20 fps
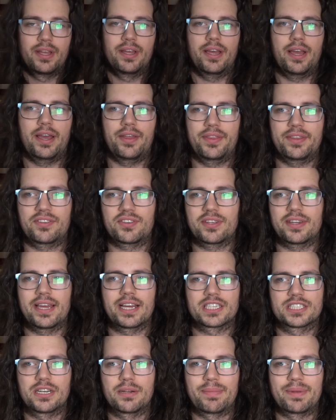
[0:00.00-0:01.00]
And this can
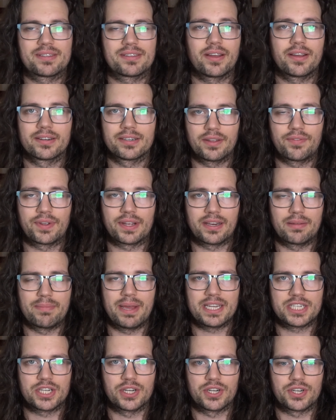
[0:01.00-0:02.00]
actually be scientifically
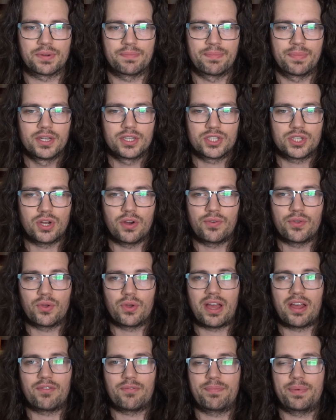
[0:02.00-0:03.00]
measured. So you
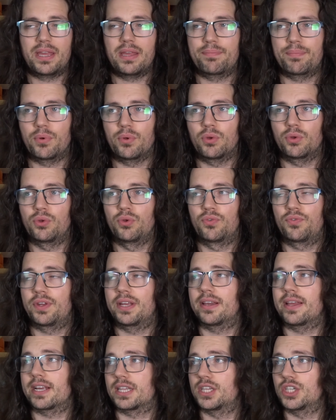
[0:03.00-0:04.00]
have people who feel
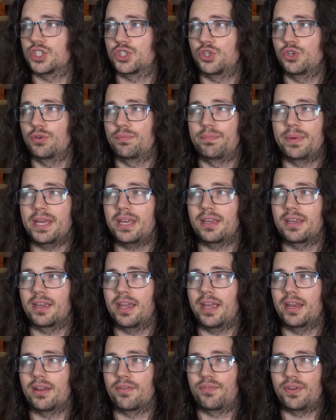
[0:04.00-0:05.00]
like they should be
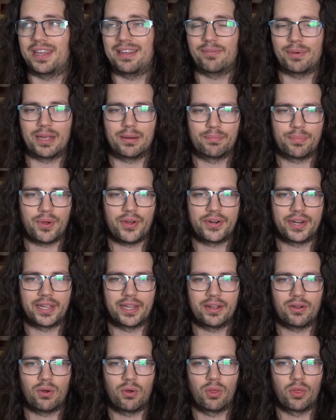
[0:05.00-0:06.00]
in a female
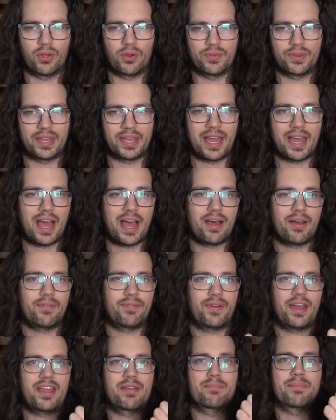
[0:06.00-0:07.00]
body, although they have
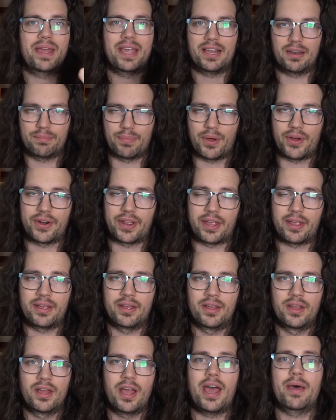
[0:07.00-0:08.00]
a male body,
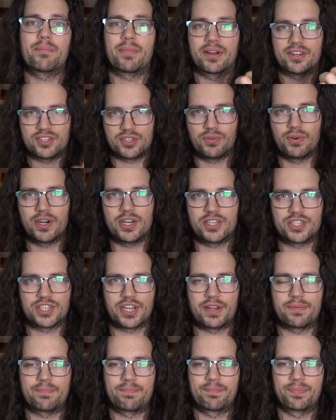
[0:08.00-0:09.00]
and vice
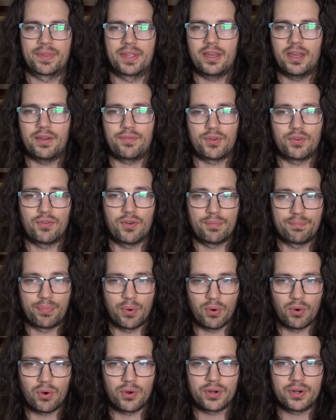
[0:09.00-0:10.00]
versa. If you were
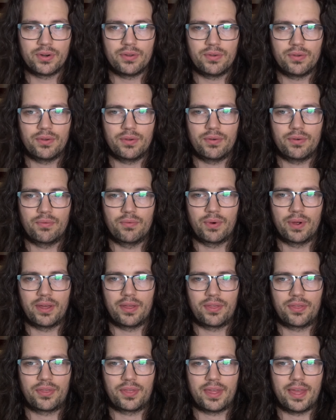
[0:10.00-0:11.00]
born
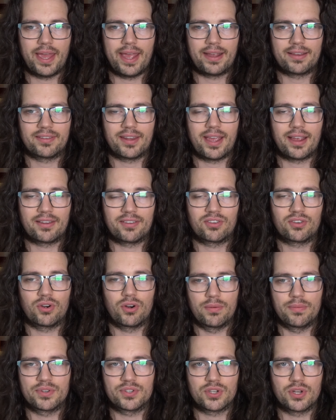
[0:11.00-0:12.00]
with XX
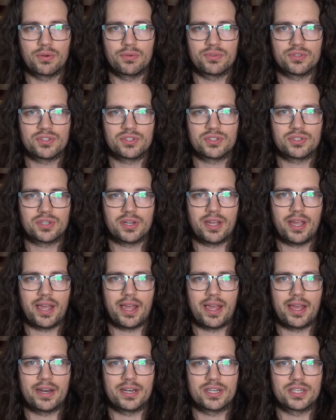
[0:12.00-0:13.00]
chromosomes
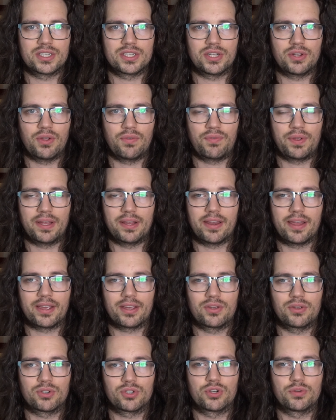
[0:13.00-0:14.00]
and you feel
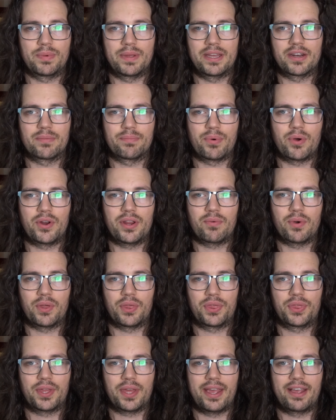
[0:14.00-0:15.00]
like you should be in a body
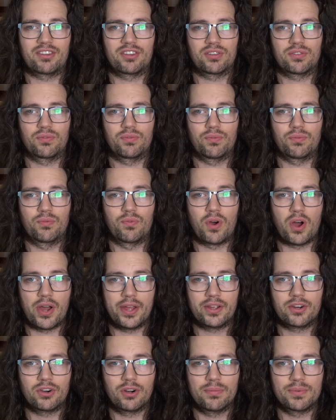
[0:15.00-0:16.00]
with
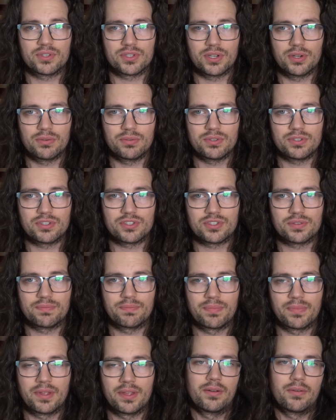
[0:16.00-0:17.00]
XY chromosomes,
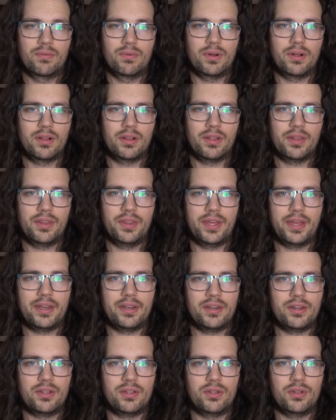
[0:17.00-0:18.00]
well,
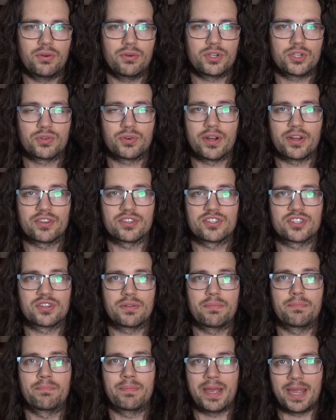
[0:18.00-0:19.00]
then you're trans
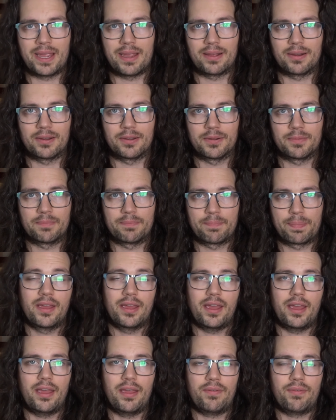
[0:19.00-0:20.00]
male.
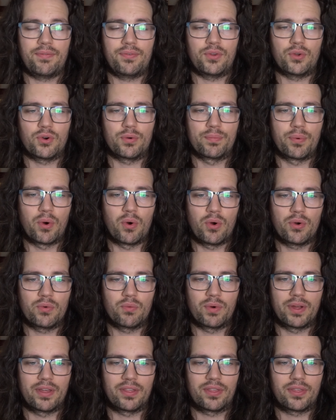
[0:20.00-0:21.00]
If you're born
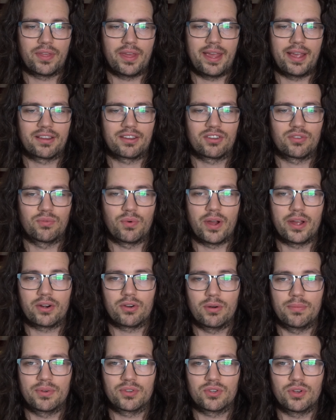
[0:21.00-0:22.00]
with XY
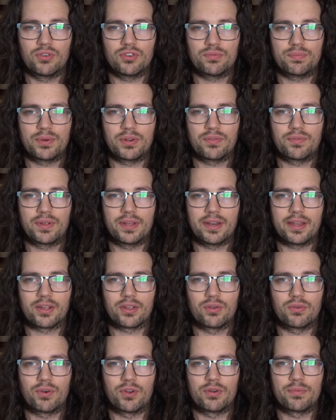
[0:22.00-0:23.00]
chromosomes, but you feel like
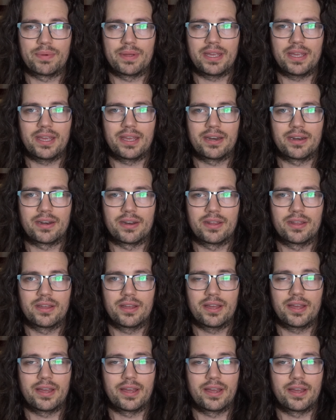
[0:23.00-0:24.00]
you want to be in
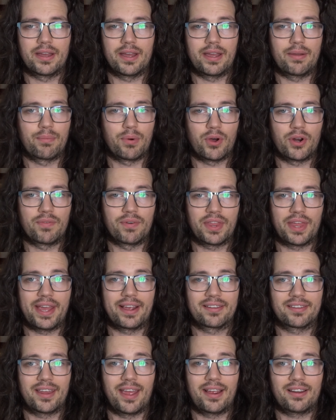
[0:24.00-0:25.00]
a body with
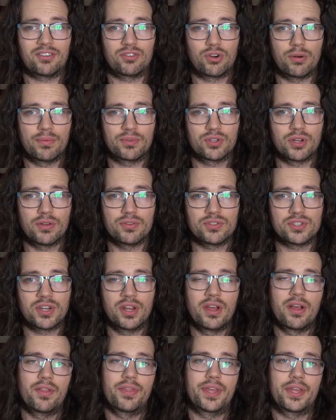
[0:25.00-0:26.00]
XX chromosomes,
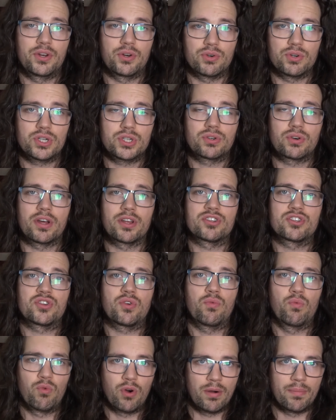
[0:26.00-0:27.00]
then you're a trans
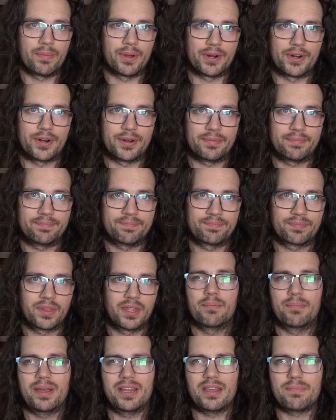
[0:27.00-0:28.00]
woman.
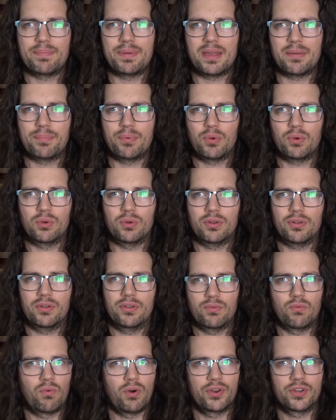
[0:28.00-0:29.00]
Many people
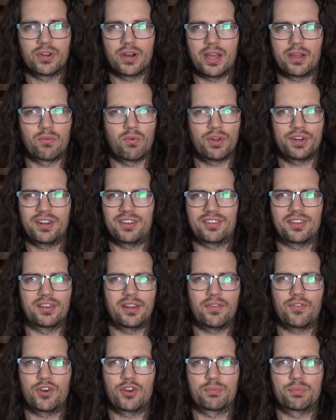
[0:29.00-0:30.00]
wonder, like, what is the
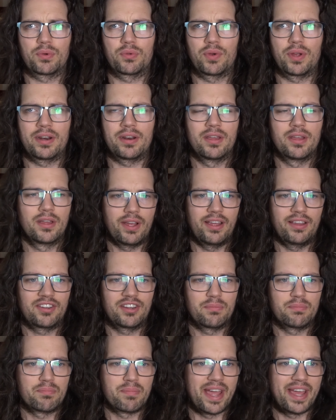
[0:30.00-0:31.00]
difference between, is it
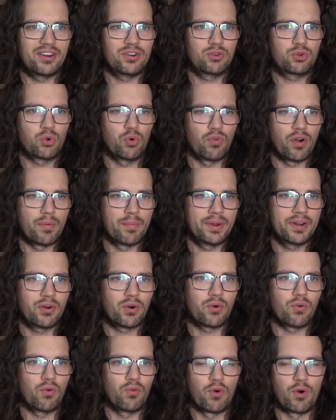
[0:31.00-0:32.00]
men to woman
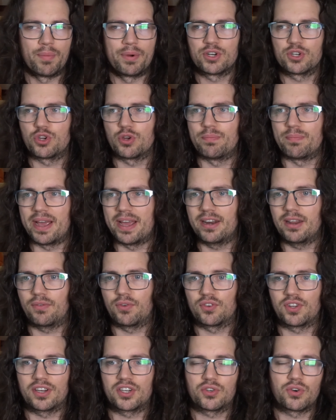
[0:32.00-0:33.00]
or woman to men, if you
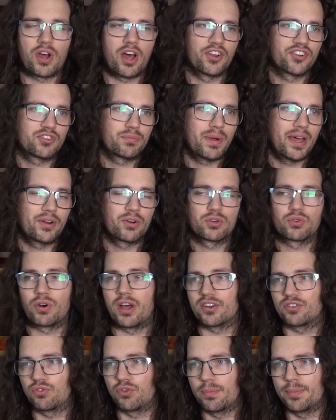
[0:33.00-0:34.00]
say trans man or
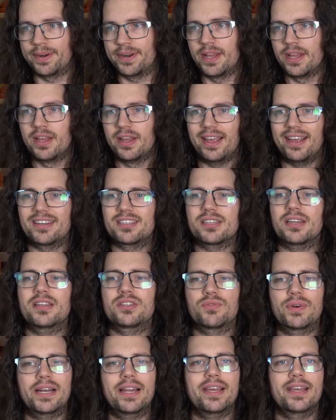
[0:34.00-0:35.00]
trans woman? It's
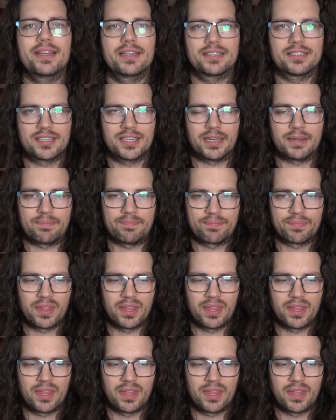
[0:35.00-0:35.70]
really easy.